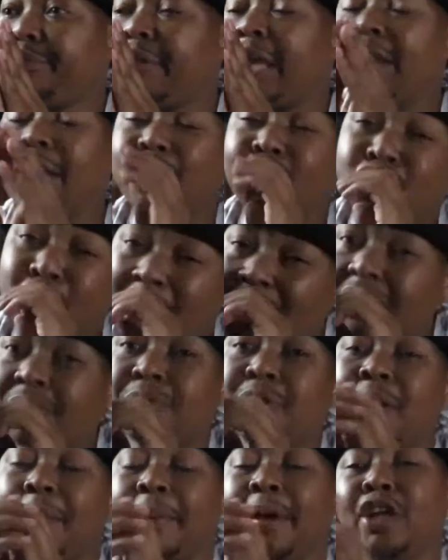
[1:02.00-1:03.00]
they trust
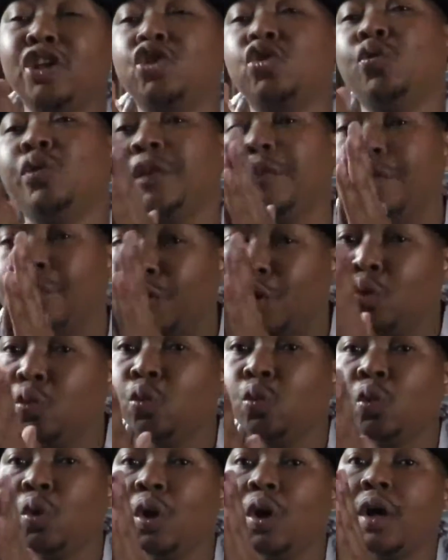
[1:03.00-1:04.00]
me a pair to
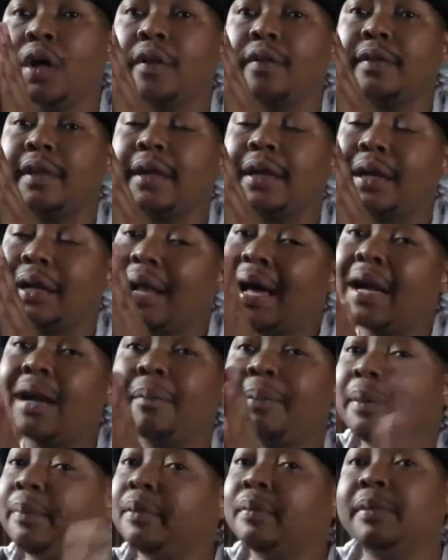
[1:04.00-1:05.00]
review that a lot of
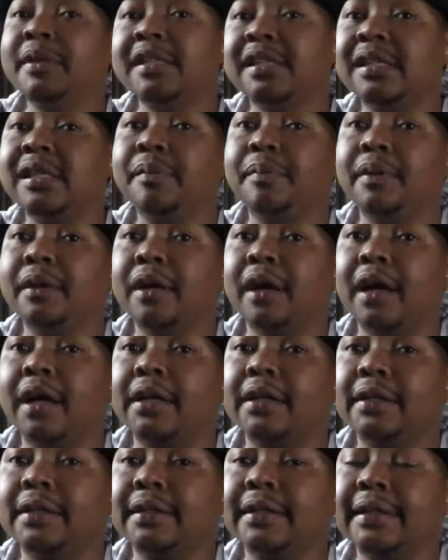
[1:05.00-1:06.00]
people been sleeping on.
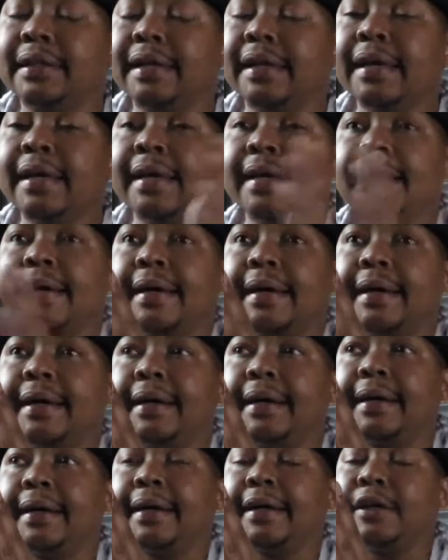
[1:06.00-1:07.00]

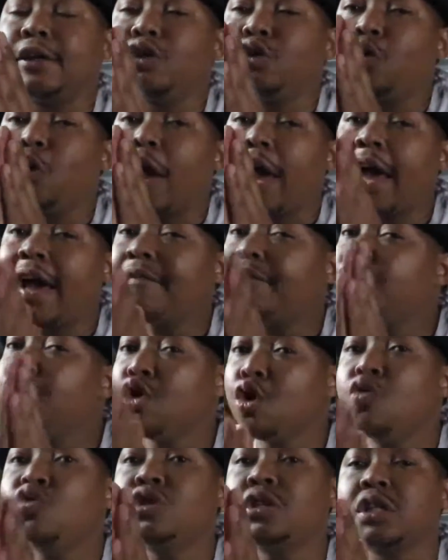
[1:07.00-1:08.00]
You have
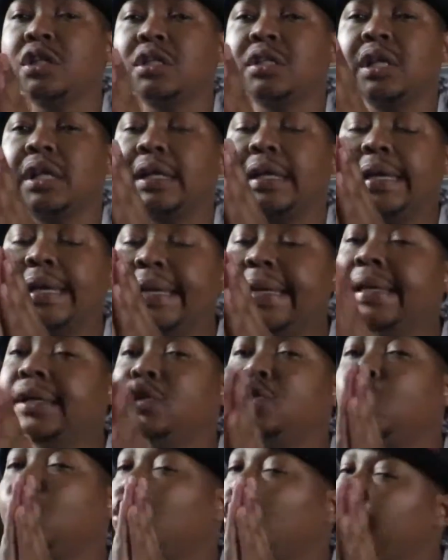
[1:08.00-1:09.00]
noticed that
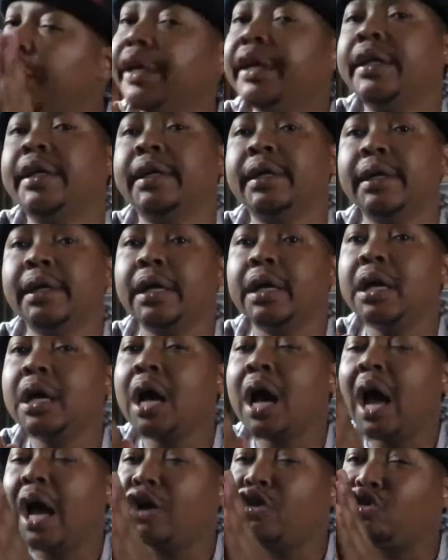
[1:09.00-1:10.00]
each week
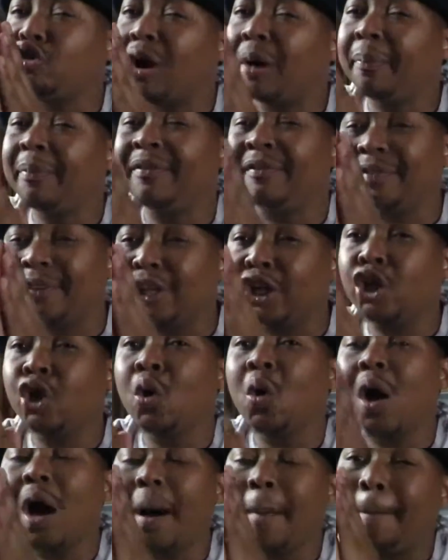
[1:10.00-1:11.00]
I drop a
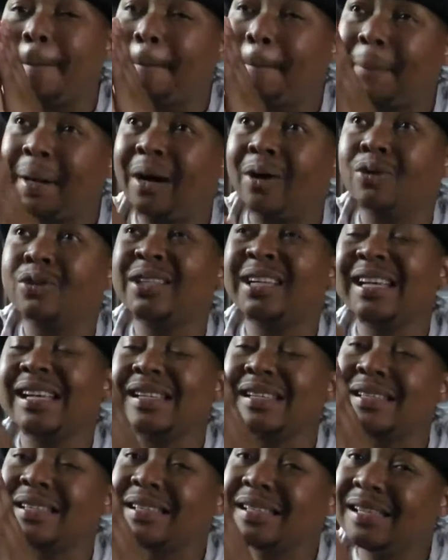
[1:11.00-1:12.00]
video about a
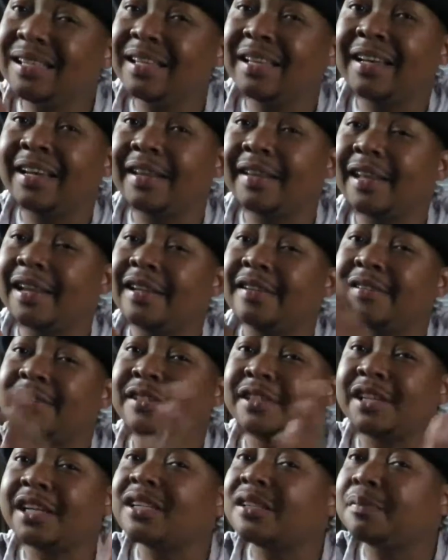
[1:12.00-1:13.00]
sneaker that has
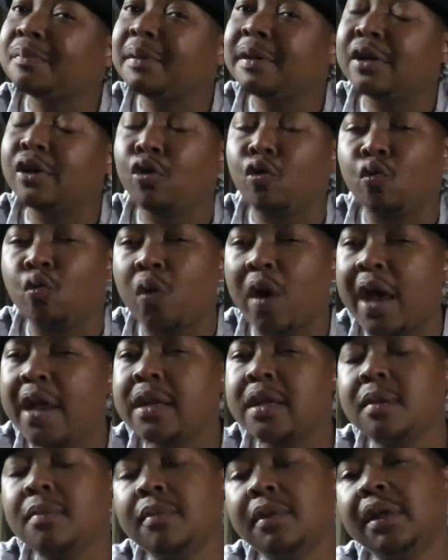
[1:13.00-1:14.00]
just been
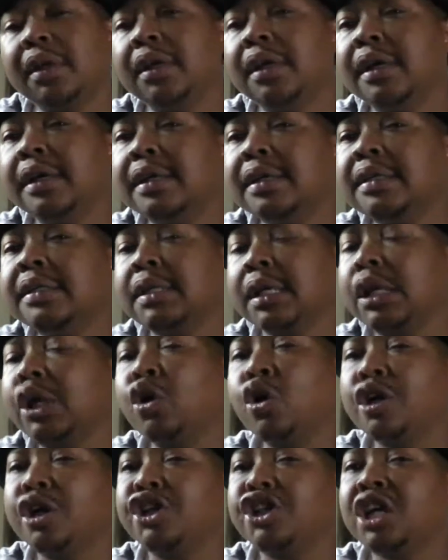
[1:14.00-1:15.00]
randomly sitting
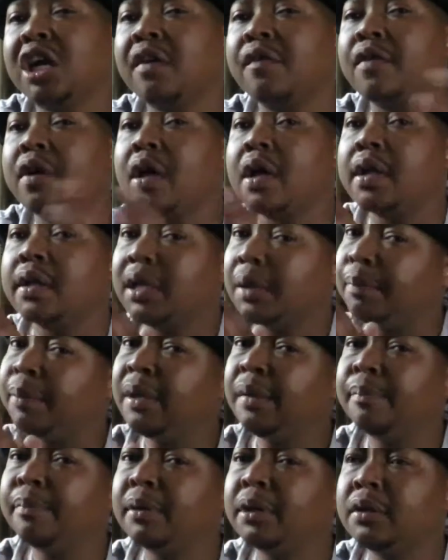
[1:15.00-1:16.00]
on a shelf that
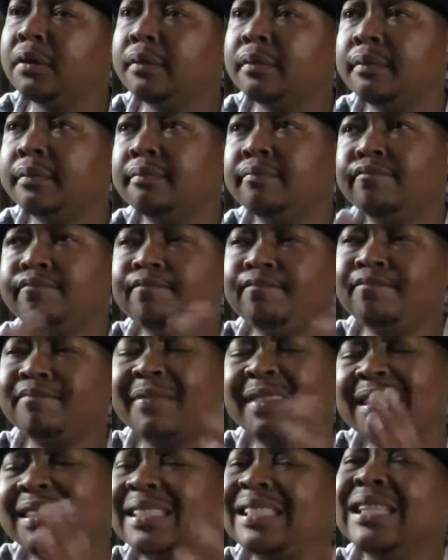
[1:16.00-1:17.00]
people
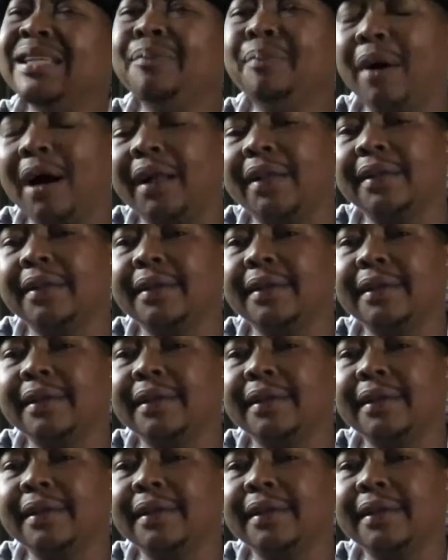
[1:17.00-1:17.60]
sleep on.